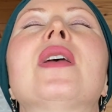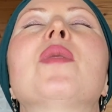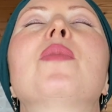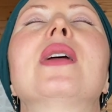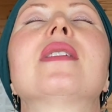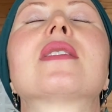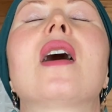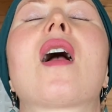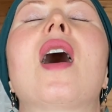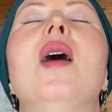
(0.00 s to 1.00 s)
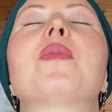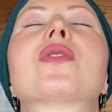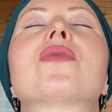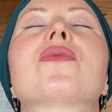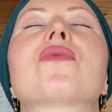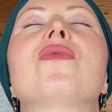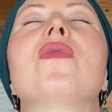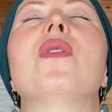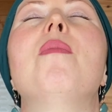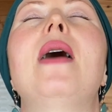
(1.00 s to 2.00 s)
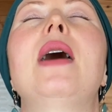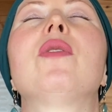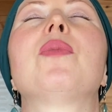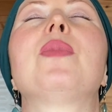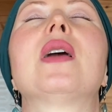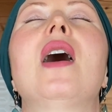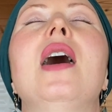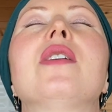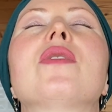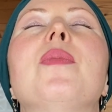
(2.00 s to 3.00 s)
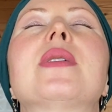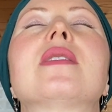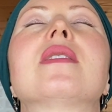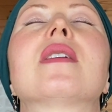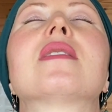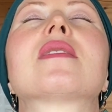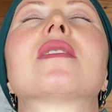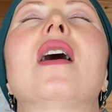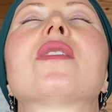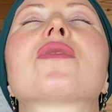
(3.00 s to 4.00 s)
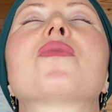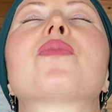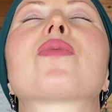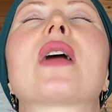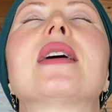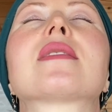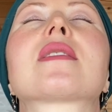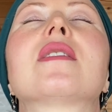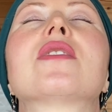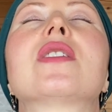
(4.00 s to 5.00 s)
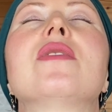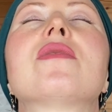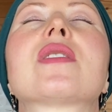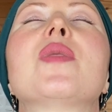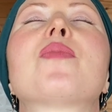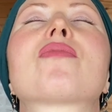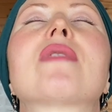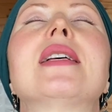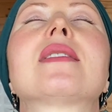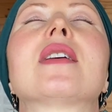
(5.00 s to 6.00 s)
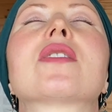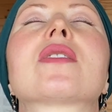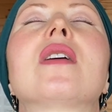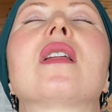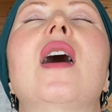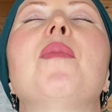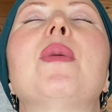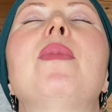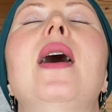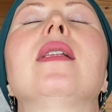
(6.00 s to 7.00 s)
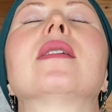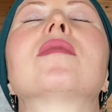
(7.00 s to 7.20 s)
Bring the tongue up to the roof of the mouth, behind your upper teeth, and start to press, continuously pressing to that upper palate.